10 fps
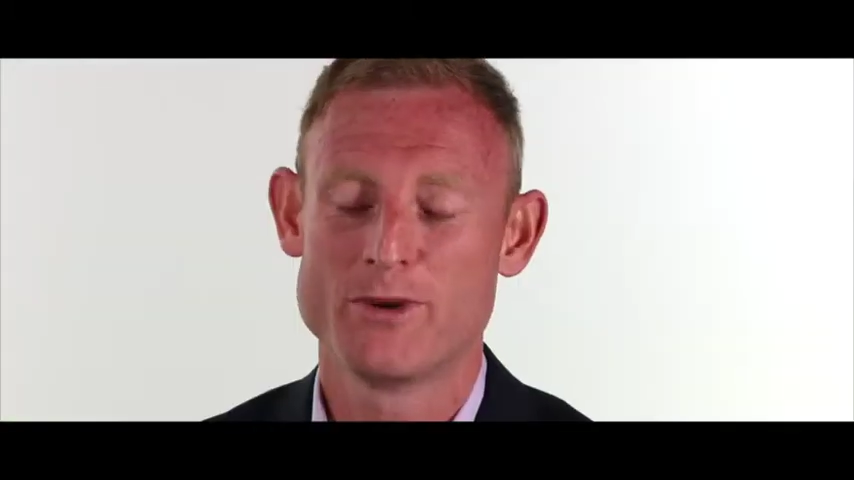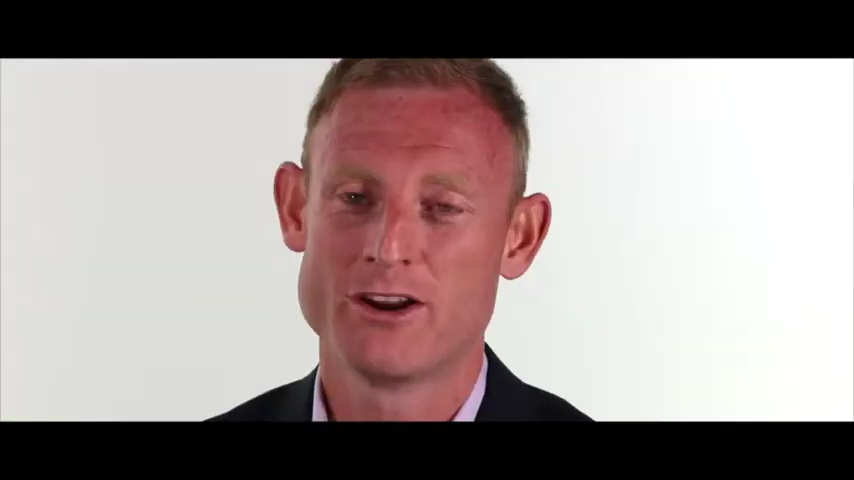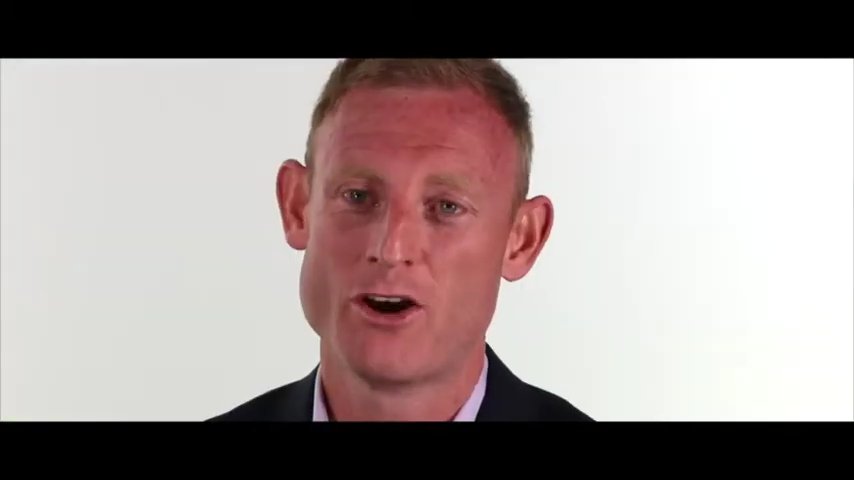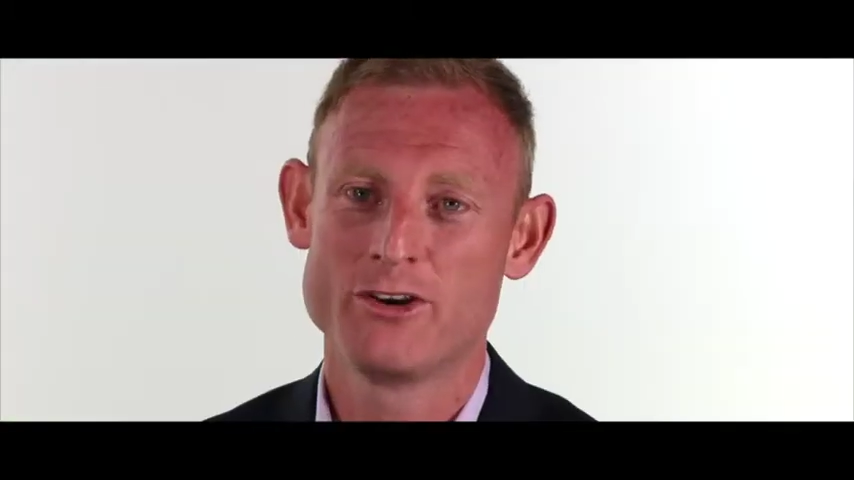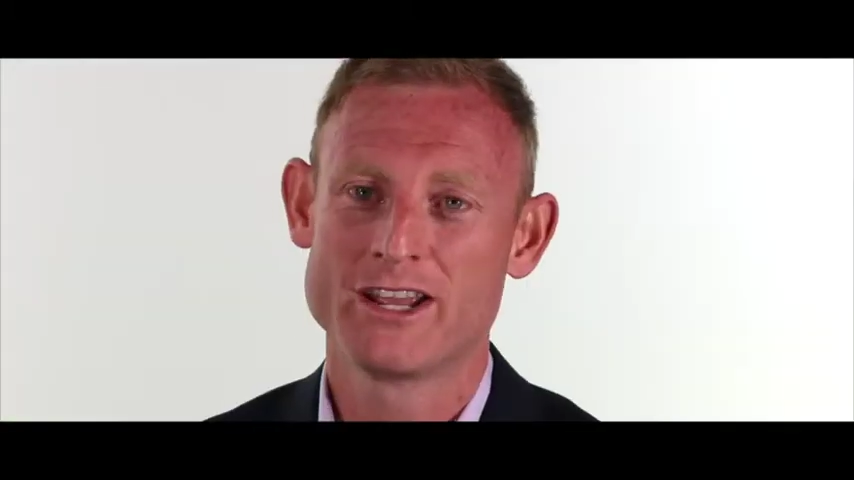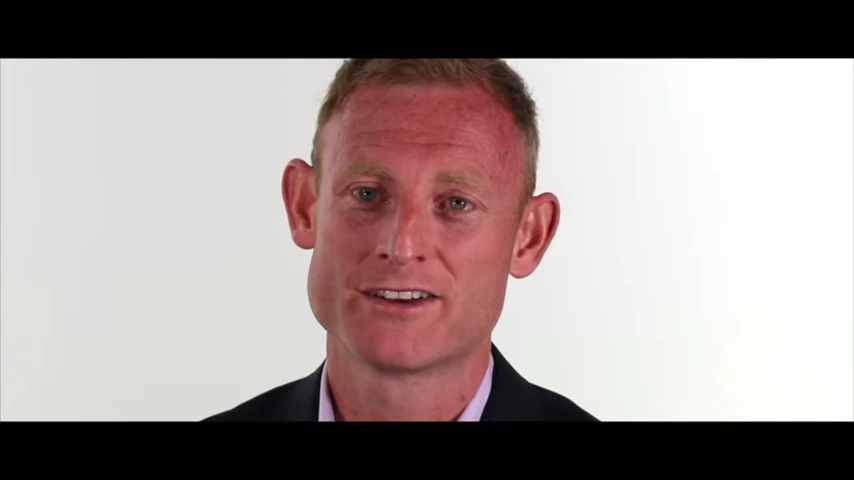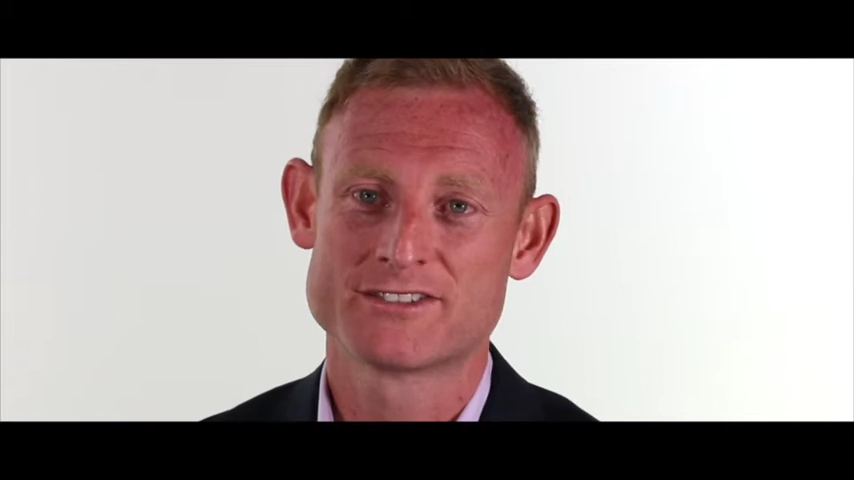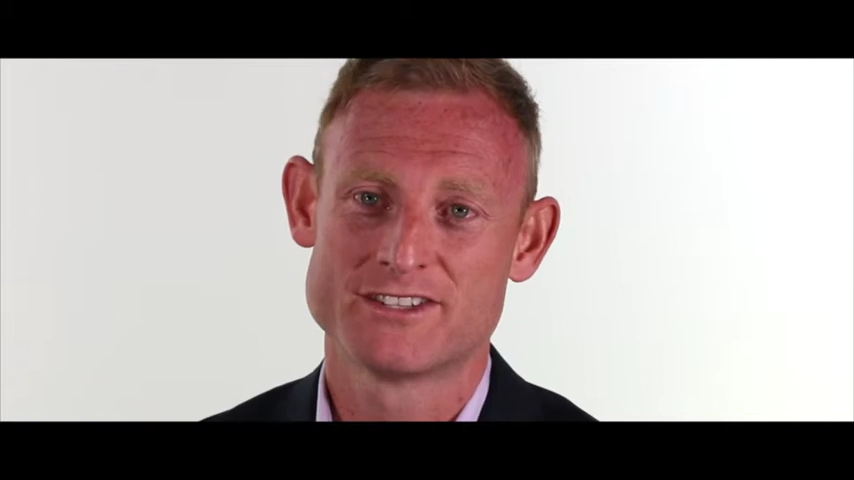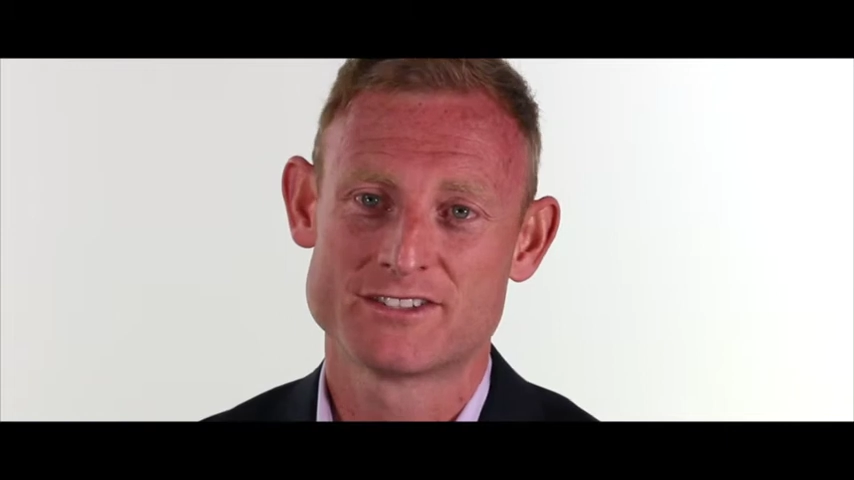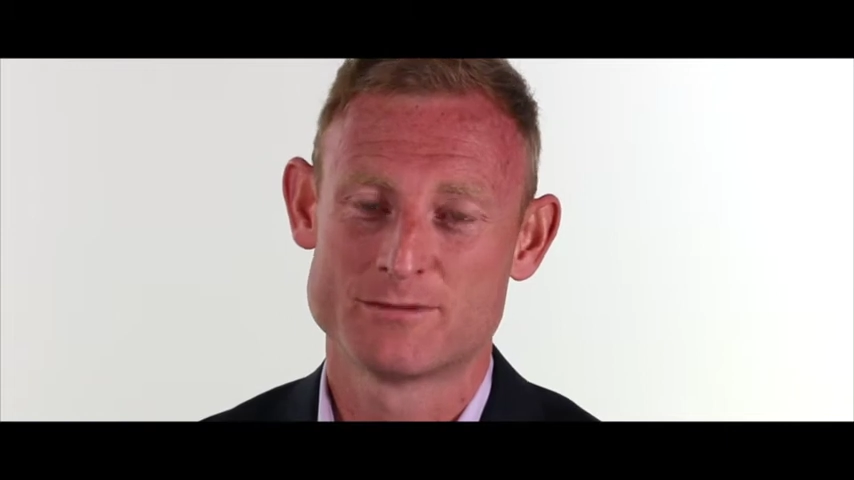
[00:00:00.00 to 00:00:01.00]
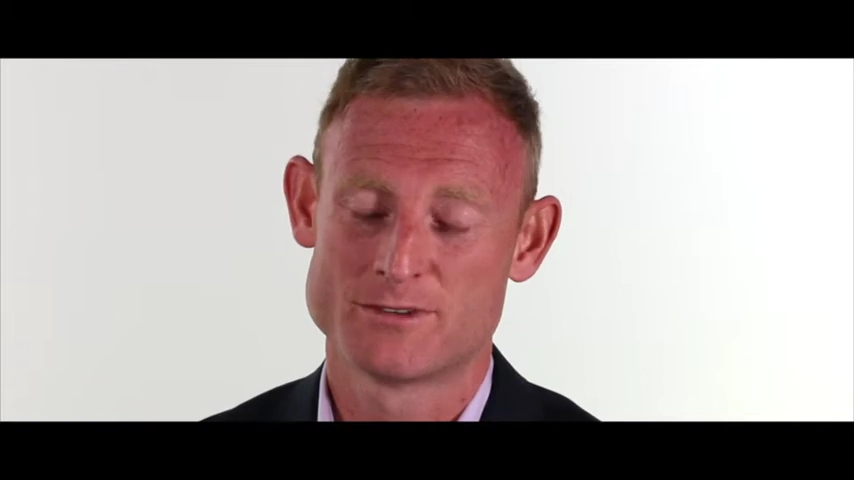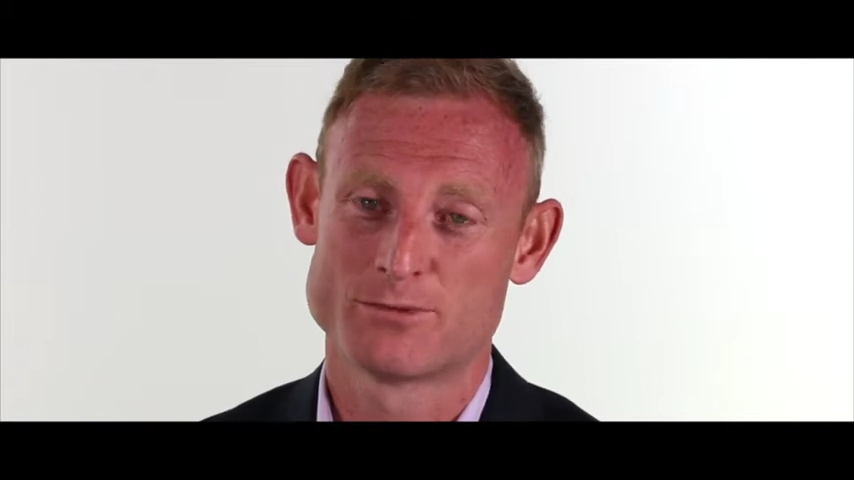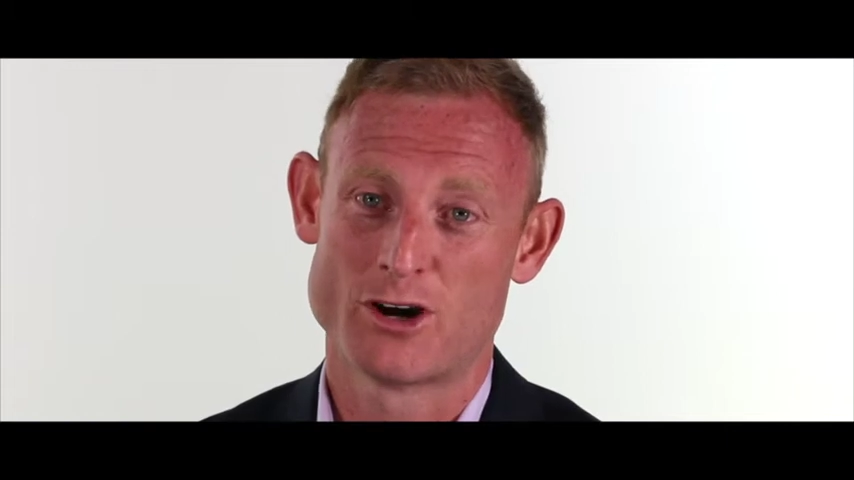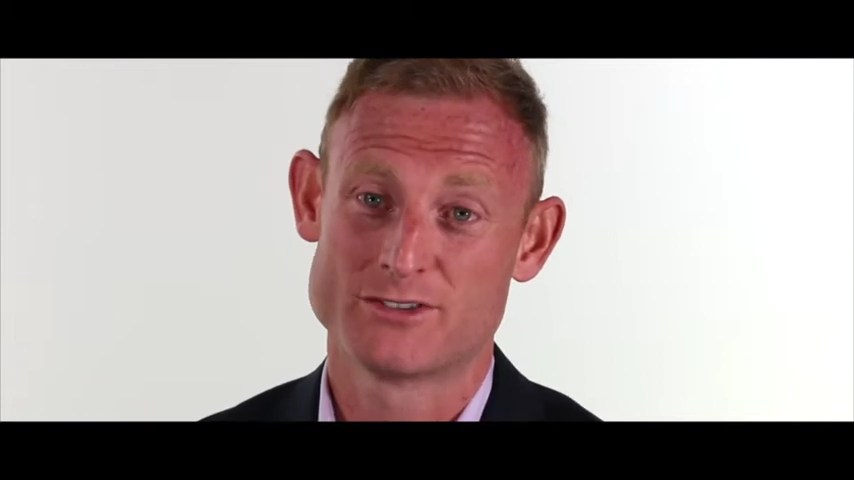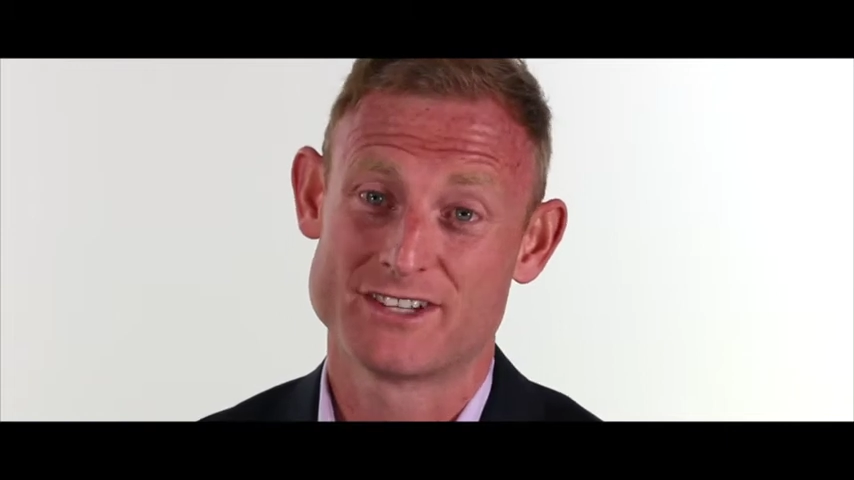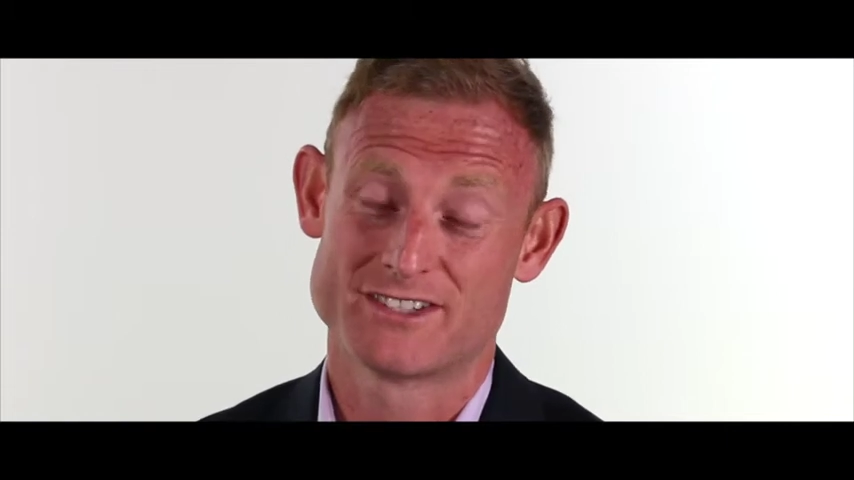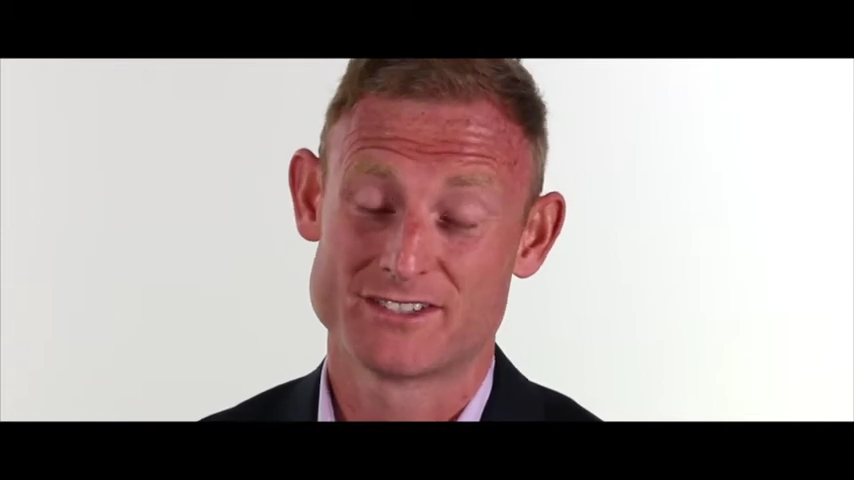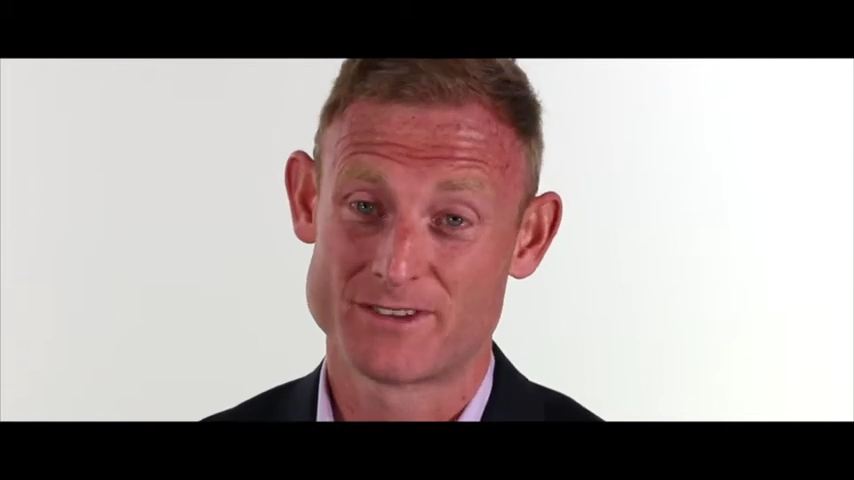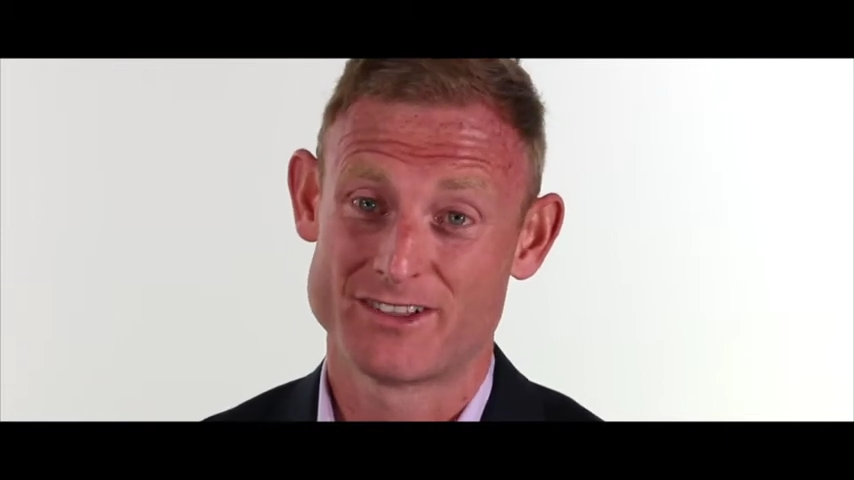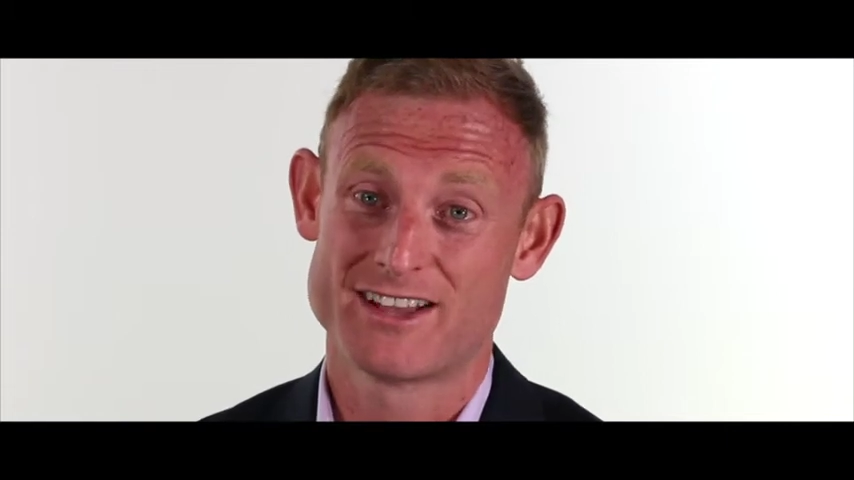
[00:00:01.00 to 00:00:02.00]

We've been honing our systems and processes for